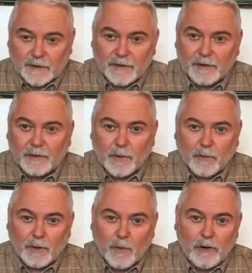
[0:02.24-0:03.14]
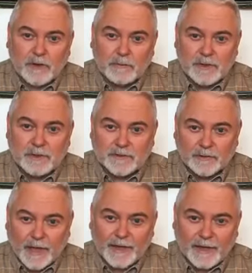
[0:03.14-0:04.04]
we want to welcome you to
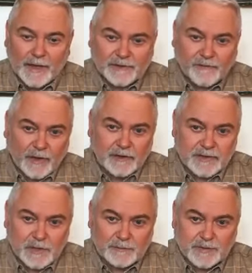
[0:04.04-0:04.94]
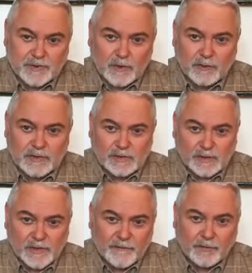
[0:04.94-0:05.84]
Lighthouse Fellowship Church
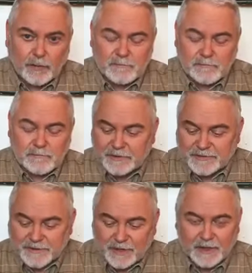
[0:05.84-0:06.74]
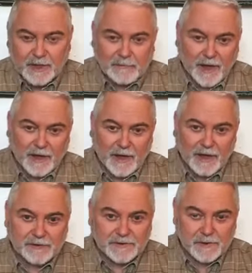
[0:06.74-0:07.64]
Living Room Bible Study at my
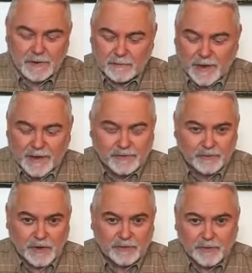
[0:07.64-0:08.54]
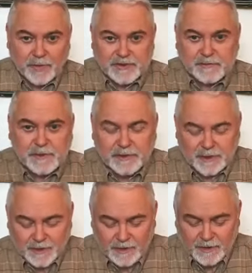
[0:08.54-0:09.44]
house, Pastor Tony Richmond,
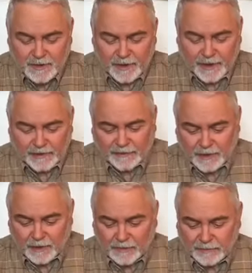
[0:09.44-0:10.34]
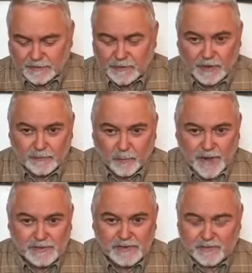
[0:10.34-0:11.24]
and uh, on uh,
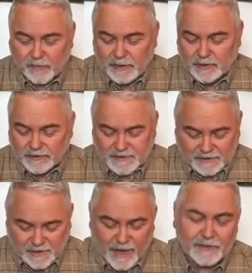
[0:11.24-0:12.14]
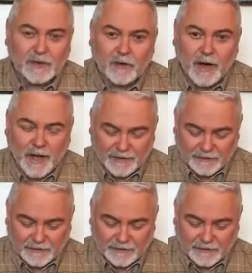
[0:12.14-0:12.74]
Wayne Street in Celina, Ohio.